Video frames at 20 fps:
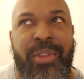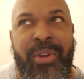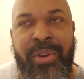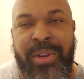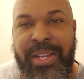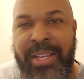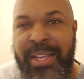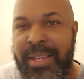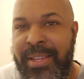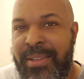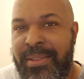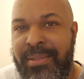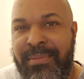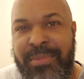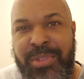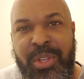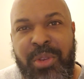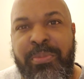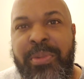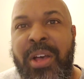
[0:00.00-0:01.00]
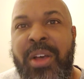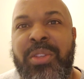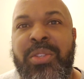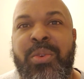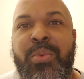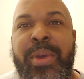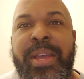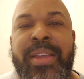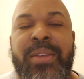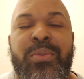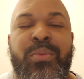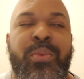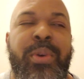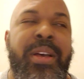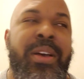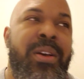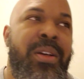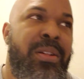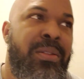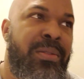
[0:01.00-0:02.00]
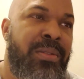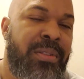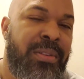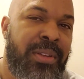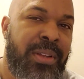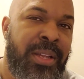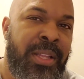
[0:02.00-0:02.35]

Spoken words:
32 miles away as well,